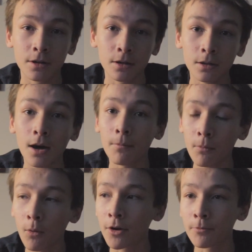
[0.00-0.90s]
a lot
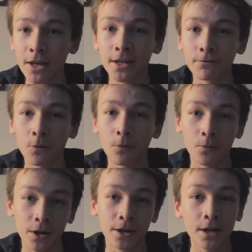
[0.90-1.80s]
more meaningful
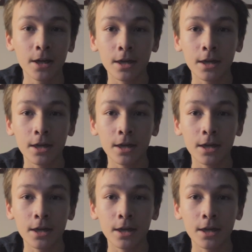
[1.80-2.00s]
when